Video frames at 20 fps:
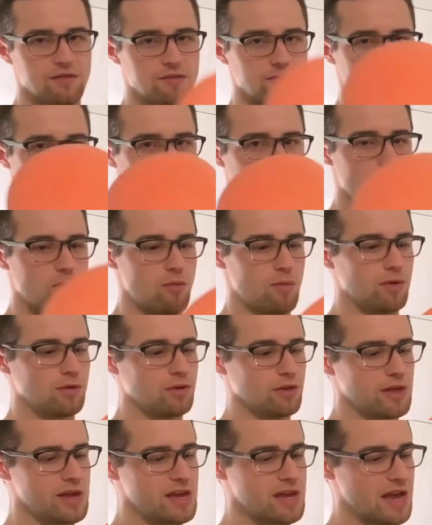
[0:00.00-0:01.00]

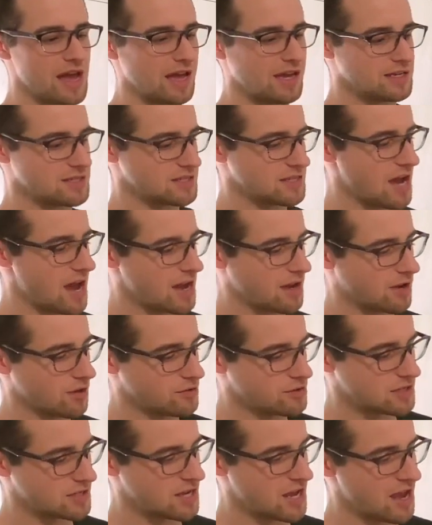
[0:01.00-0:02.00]
formerly a Psycho
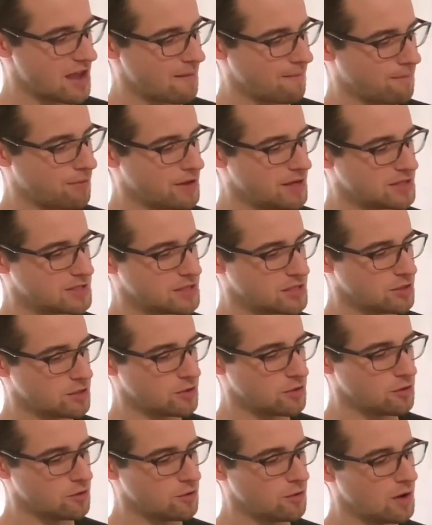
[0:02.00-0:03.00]
Stamp
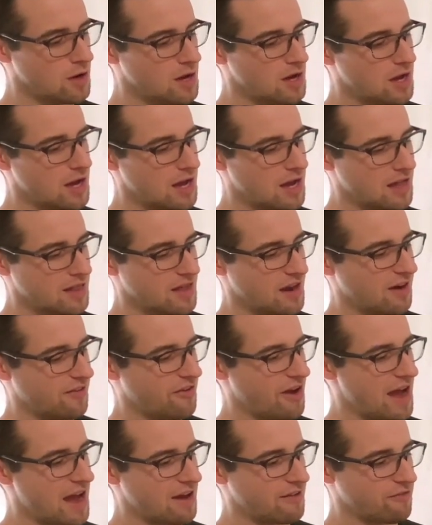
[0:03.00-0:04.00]
P2 that I've
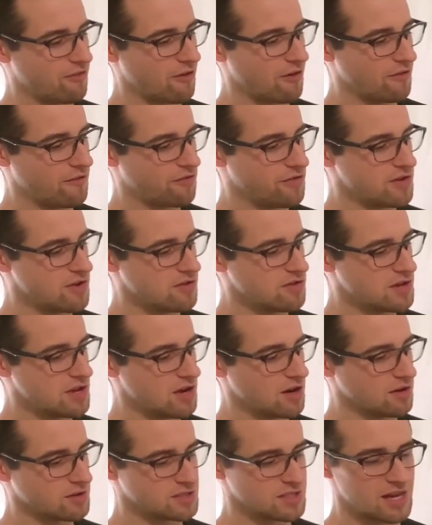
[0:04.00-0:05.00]
had for a few
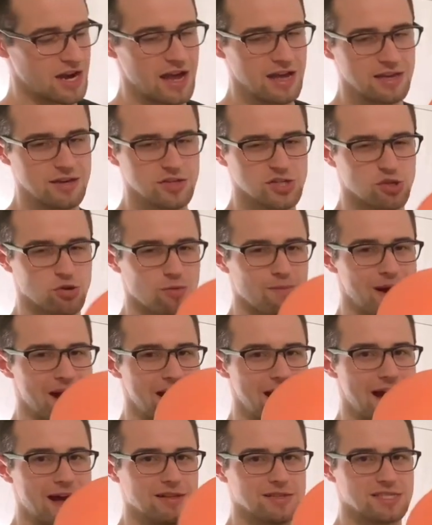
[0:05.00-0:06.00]
years that I use for my
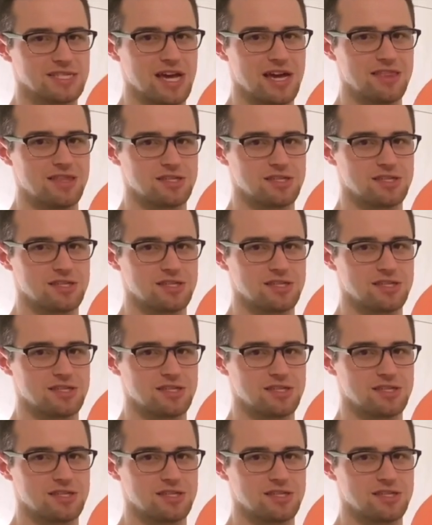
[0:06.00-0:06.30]
outside the